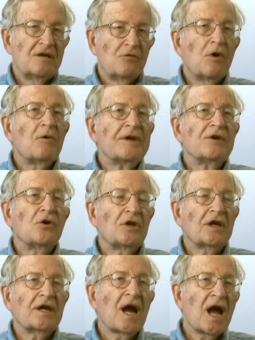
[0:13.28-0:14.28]
what we call
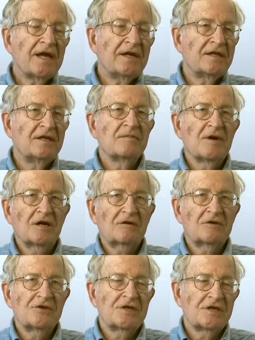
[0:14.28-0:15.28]
a guided
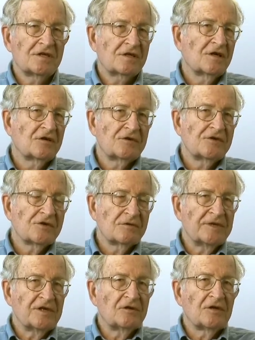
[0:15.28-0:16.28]
democracy in countries that
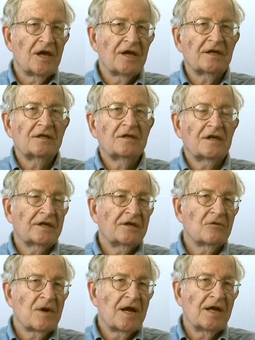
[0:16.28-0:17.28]
we don't like, like
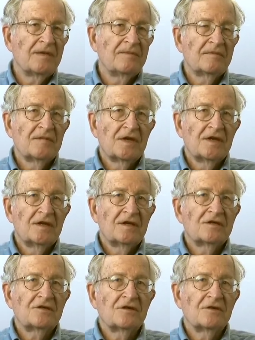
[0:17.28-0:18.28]
Iran.
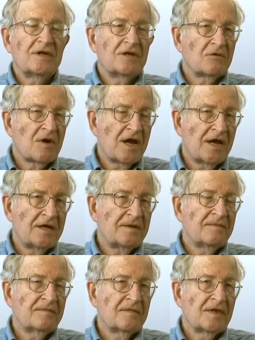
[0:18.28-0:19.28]
So in
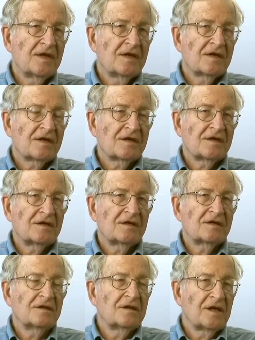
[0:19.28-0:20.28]
Iran,
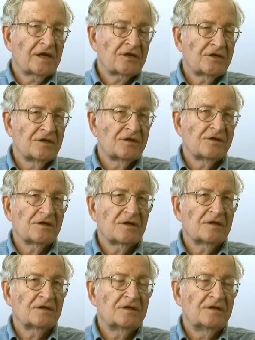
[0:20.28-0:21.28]
uh, elections
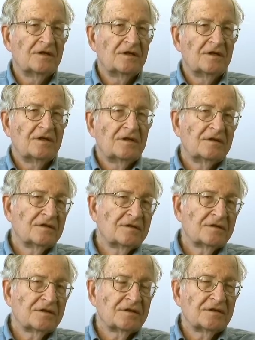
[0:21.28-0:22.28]
are,
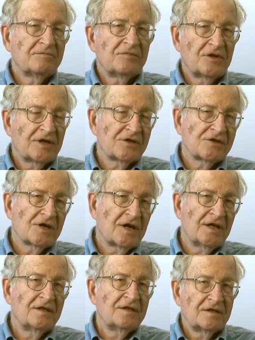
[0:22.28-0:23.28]
uh, putting
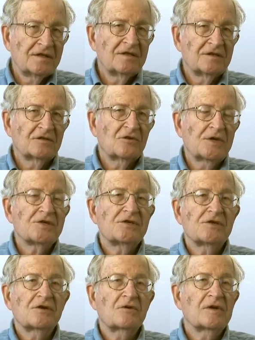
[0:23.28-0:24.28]
aside you know, questions
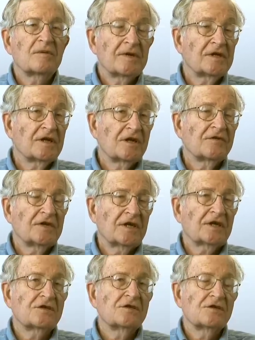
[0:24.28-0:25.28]
of the credibility of
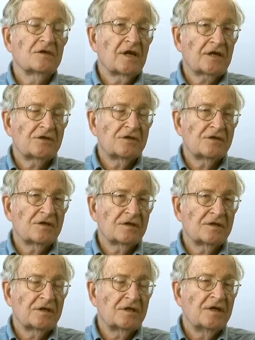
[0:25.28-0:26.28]
elections, elections are,
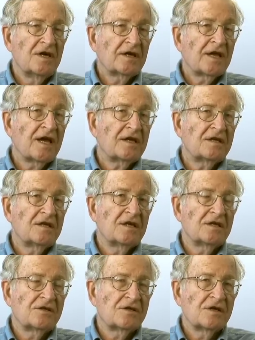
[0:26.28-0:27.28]
the
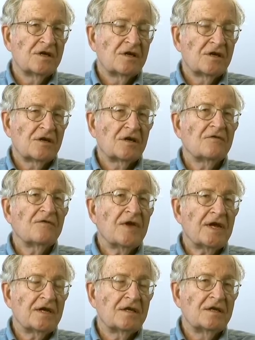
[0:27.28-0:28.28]
candidates are
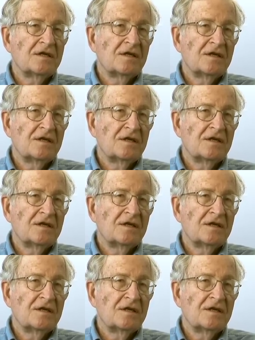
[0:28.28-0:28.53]
vetted